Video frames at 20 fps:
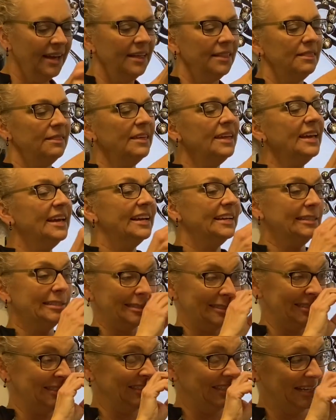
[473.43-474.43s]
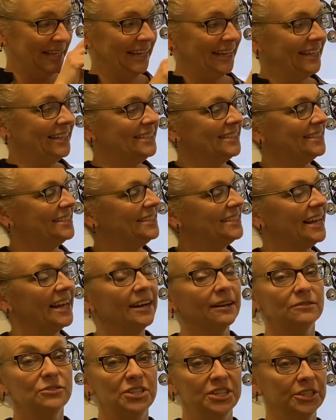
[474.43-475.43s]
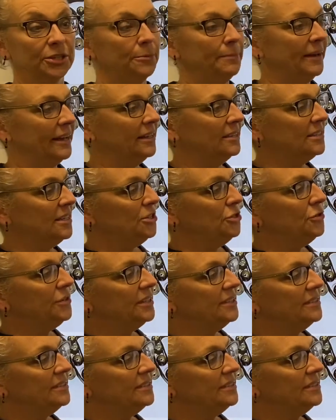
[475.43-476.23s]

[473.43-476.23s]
This is a set of jingle bells, and you can